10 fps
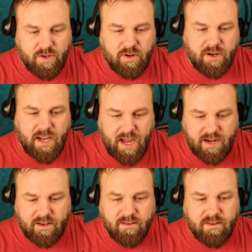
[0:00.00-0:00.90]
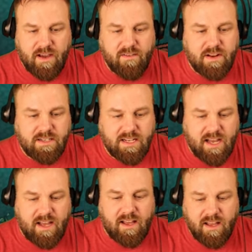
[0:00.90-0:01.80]
Doing good. Yeah. You
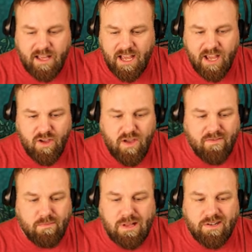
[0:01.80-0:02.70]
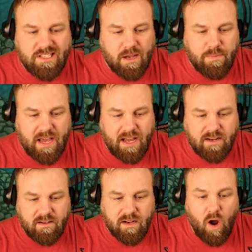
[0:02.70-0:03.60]
haven't blown us up yet.
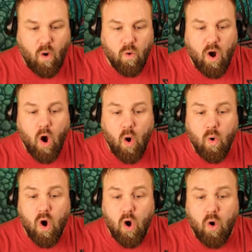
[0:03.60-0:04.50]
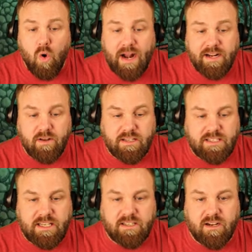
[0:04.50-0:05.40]
Oh! I didn't know that
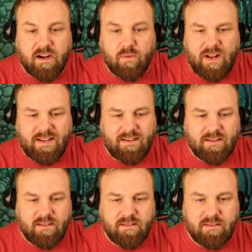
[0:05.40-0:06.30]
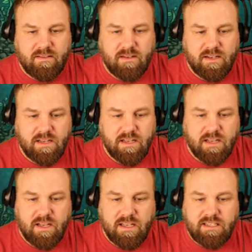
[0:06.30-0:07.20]
sea star. What?
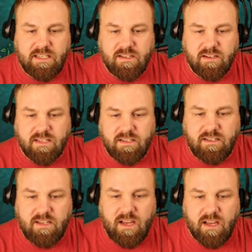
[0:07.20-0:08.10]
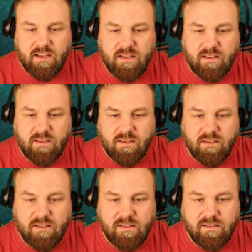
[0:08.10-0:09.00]
Sea star's a dick.
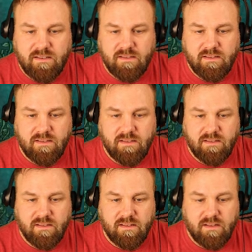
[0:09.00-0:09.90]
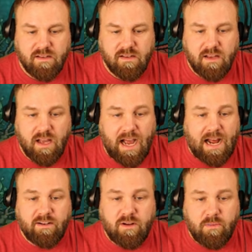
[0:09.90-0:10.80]
Which way, left or right?
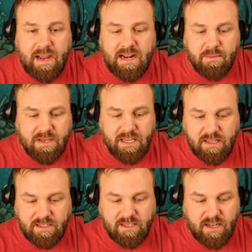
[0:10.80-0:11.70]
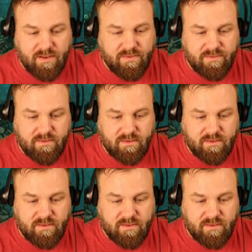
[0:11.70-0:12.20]
I don't know, man. I'm killing stuff.